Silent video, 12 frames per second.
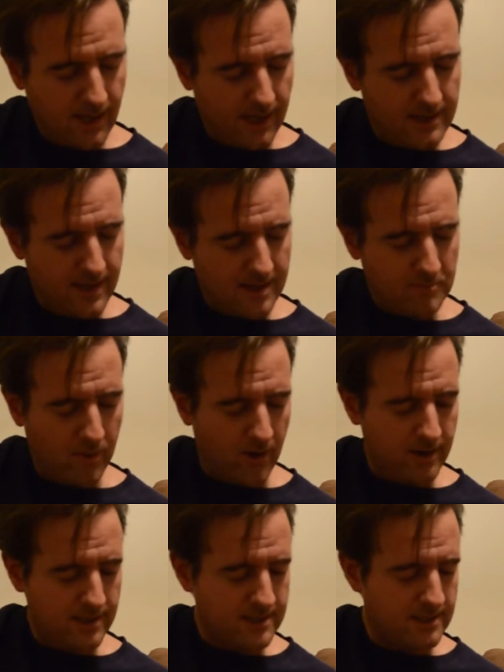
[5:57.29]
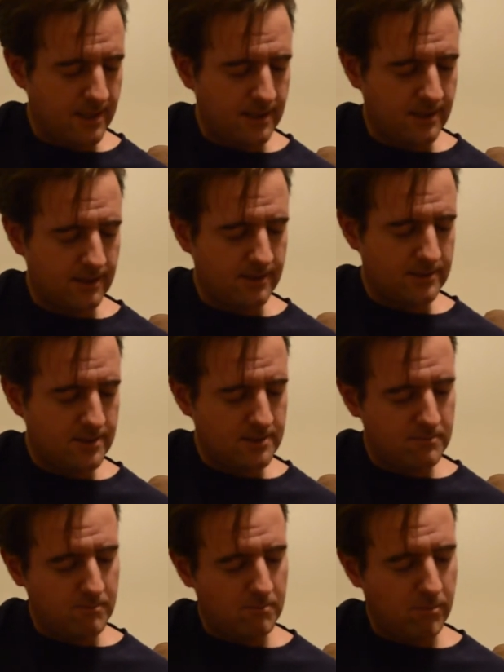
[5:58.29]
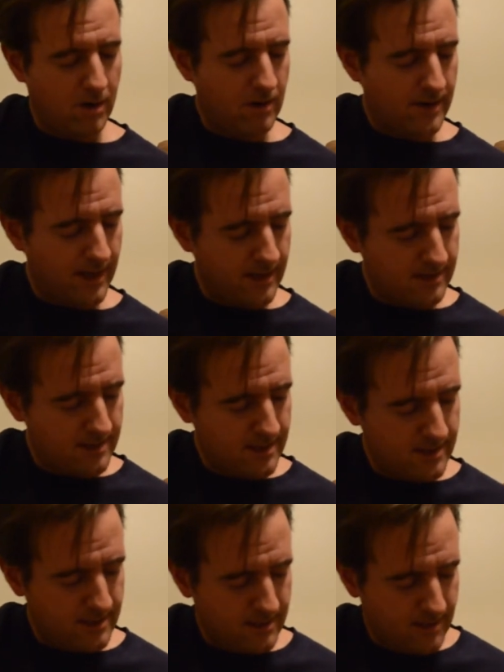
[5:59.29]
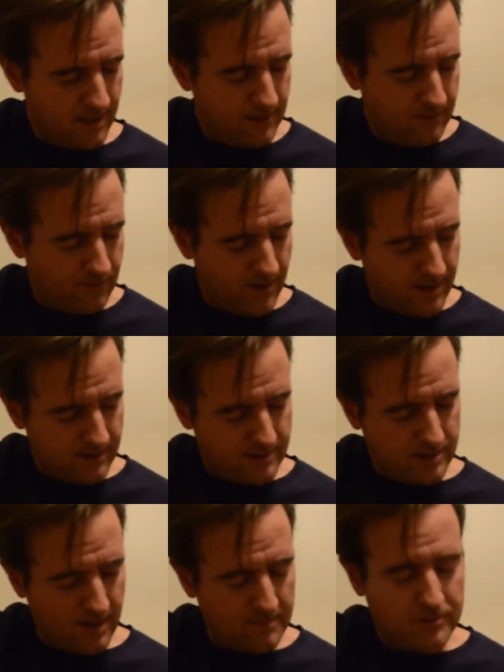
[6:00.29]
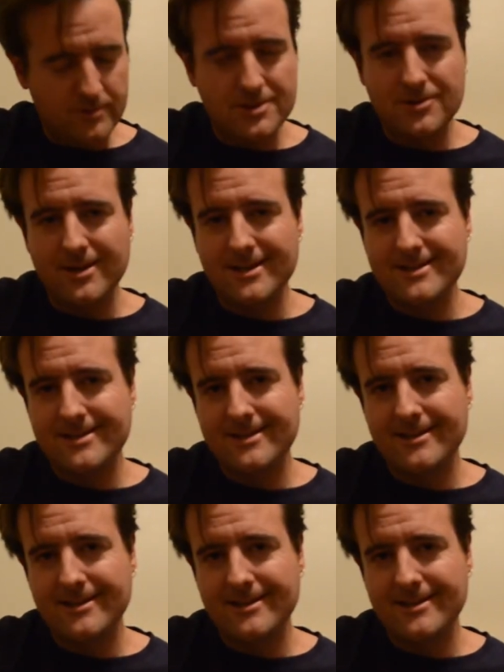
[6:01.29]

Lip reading: And that part is like just barring the 8th fret top 3 strings.